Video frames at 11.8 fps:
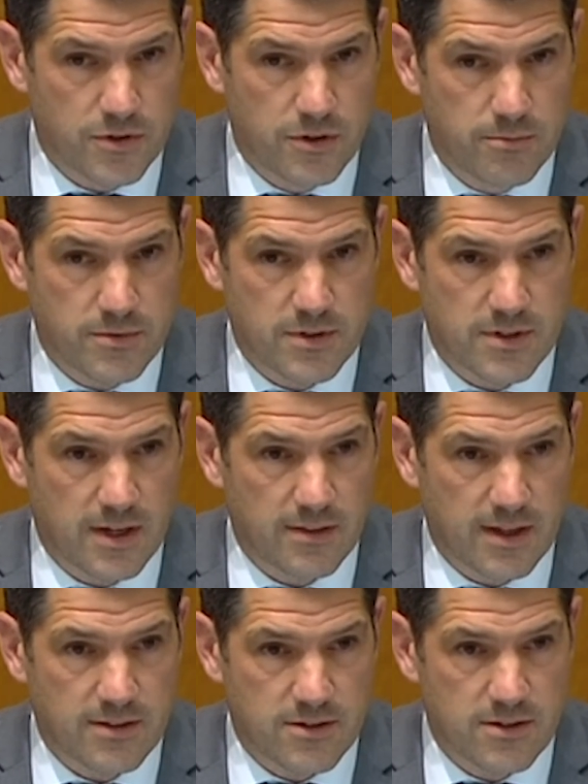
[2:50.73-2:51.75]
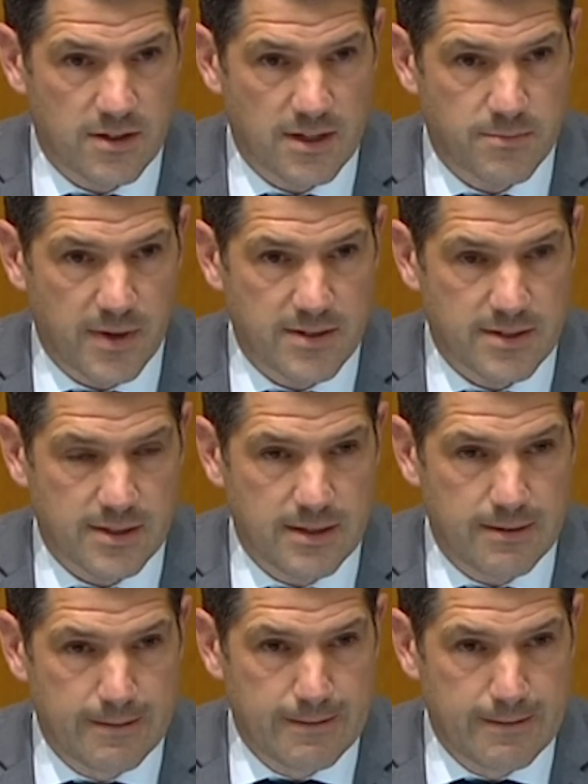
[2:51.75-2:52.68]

terms? Is that that's basically it?